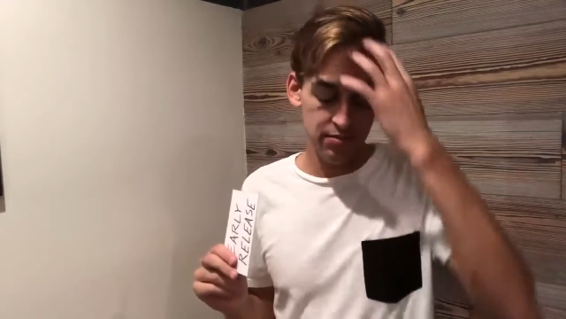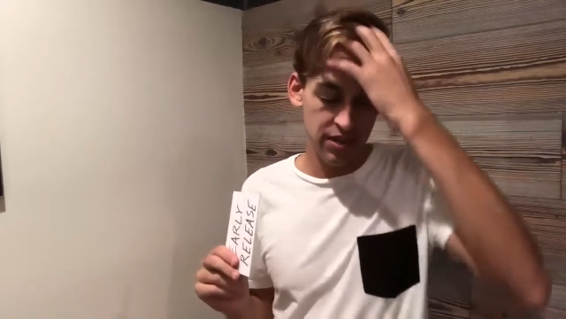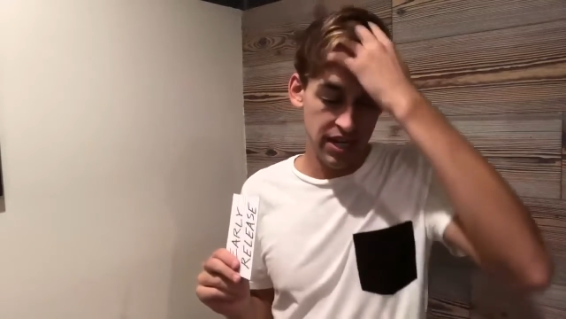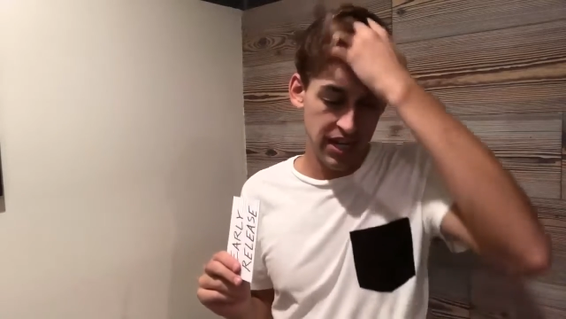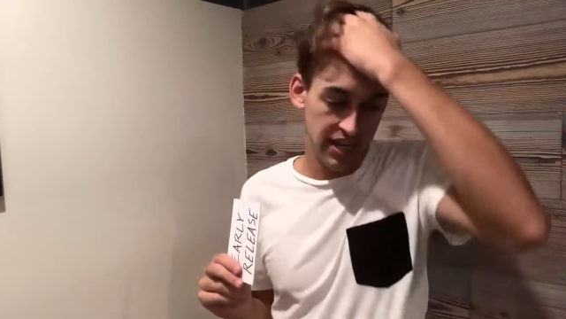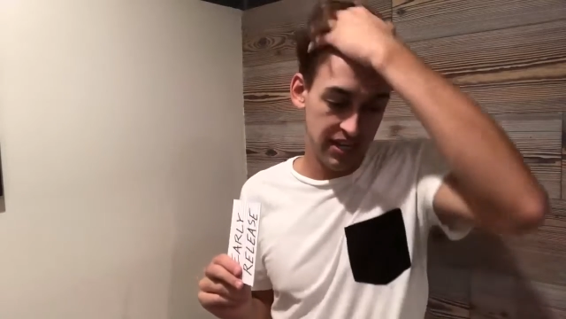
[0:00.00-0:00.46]

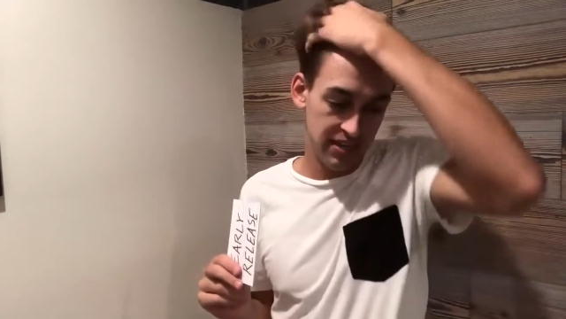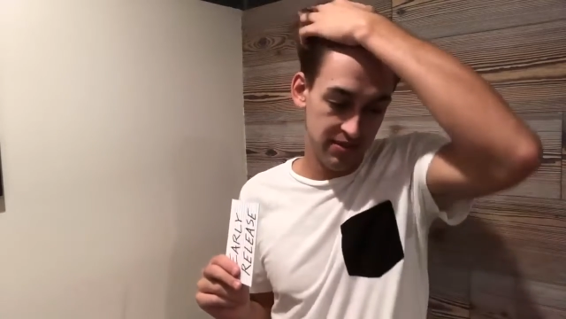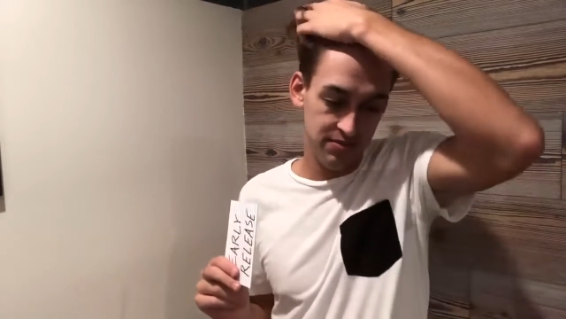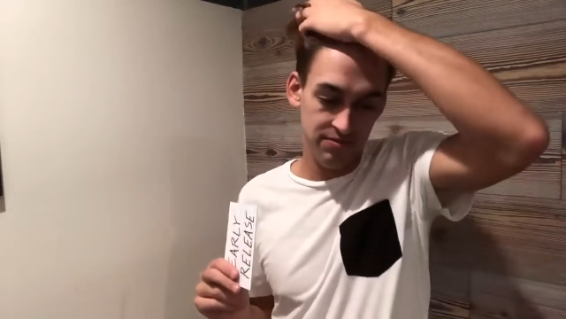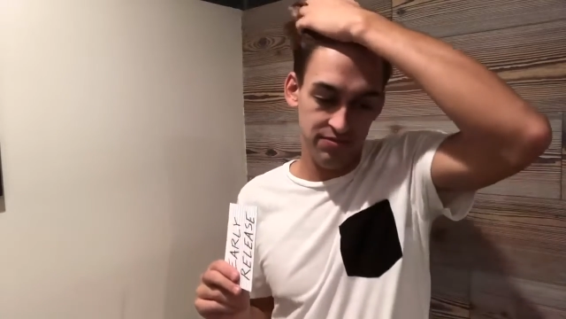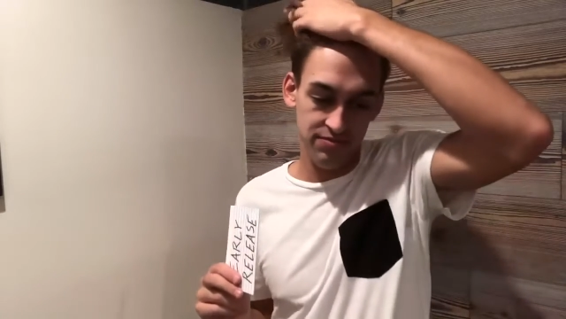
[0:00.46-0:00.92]
by
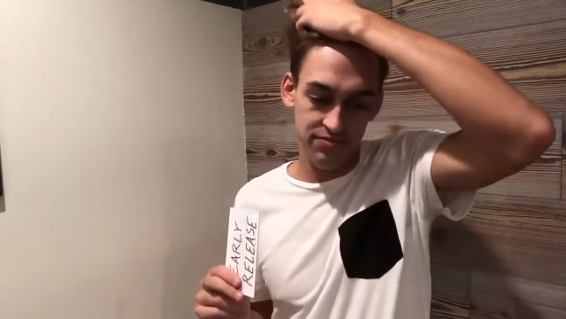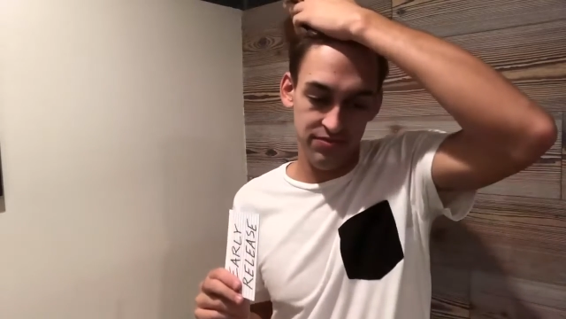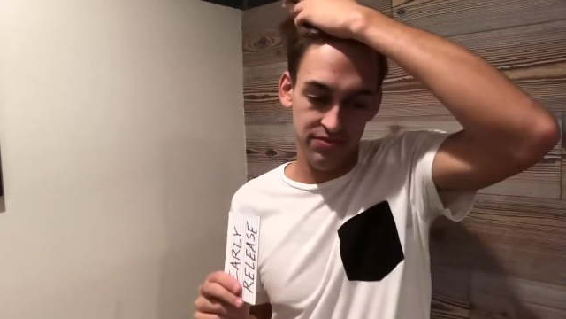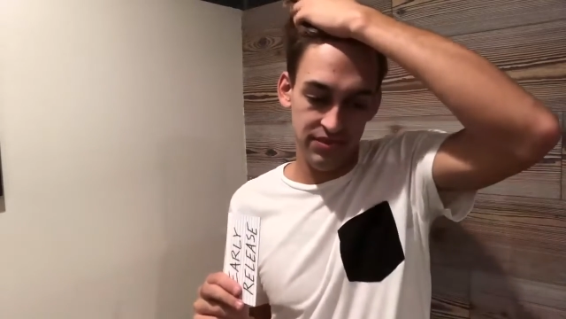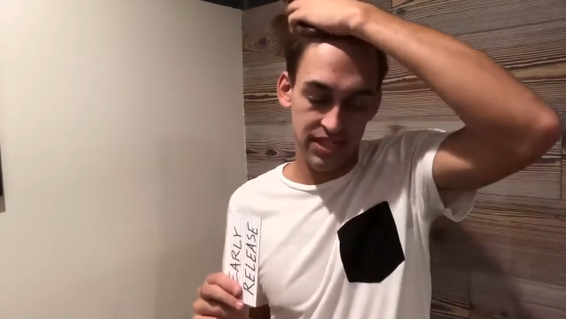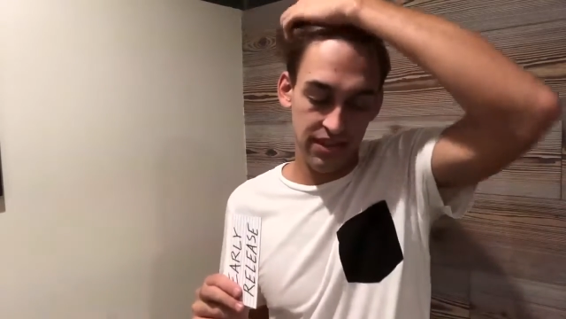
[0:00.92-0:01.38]

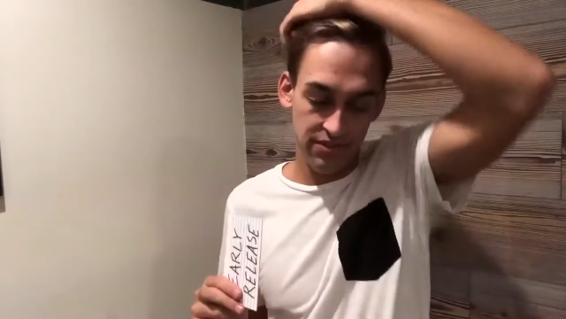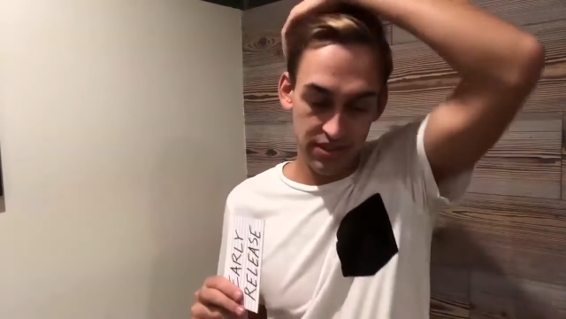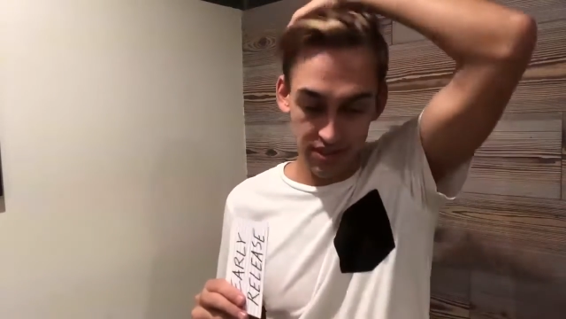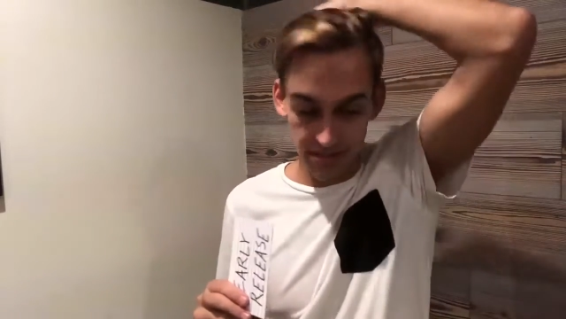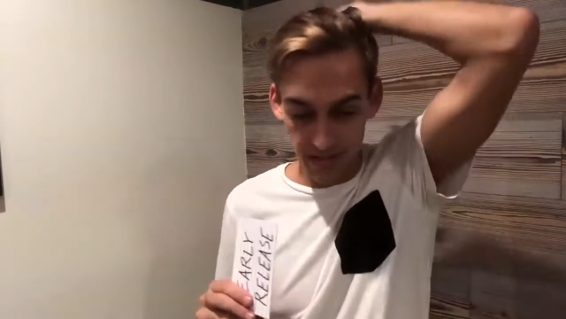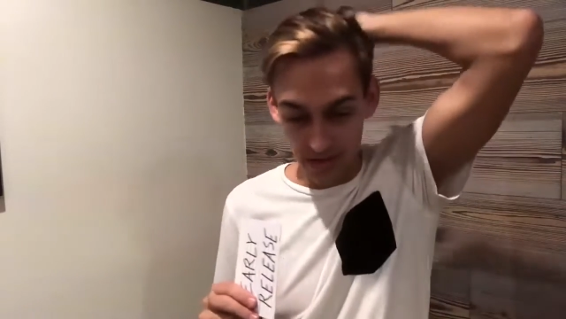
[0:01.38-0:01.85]

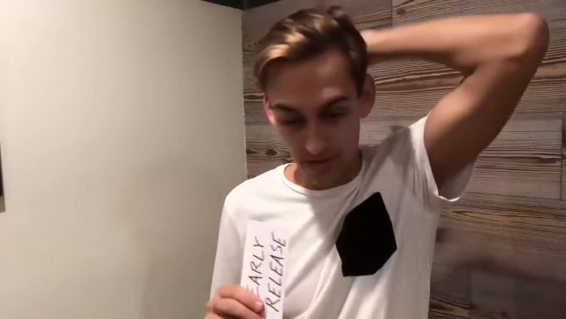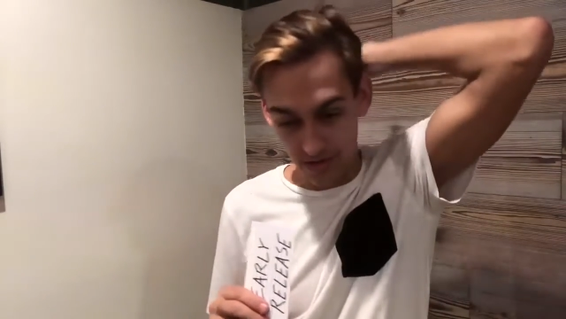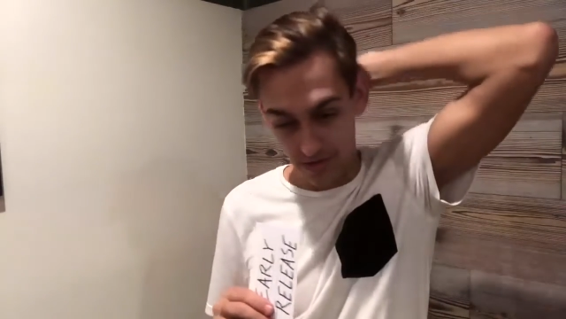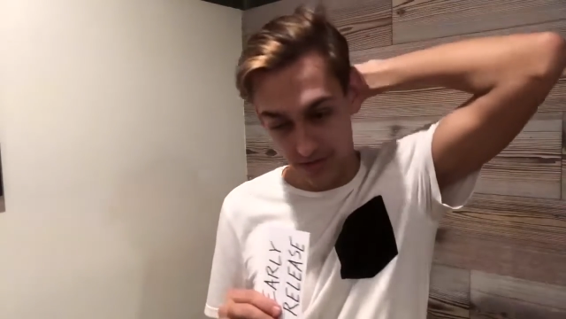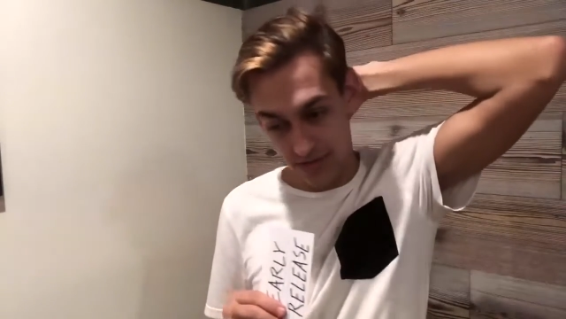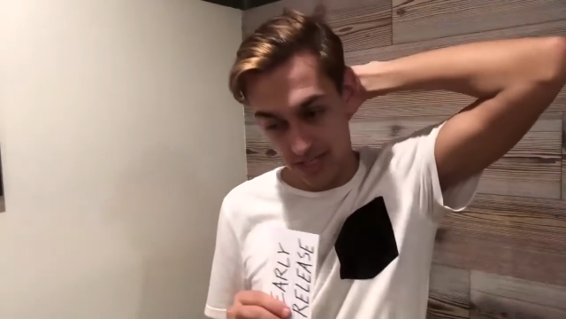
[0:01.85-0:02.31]
David
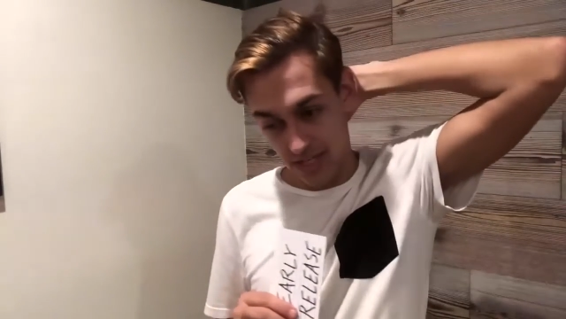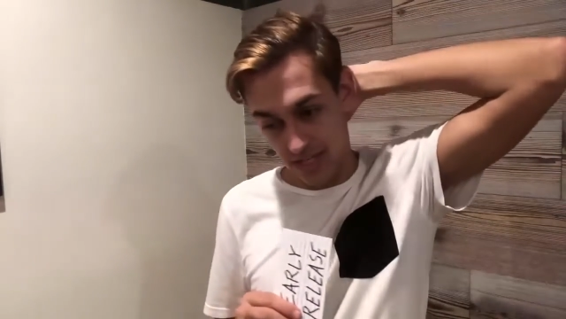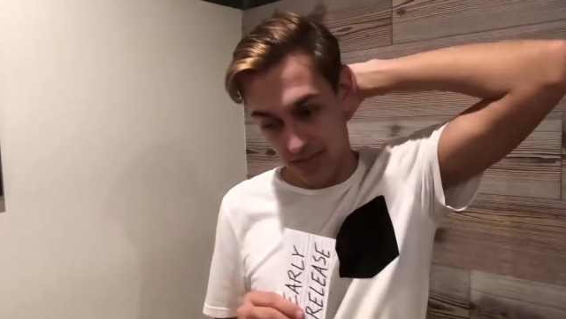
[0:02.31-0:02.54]
Stone,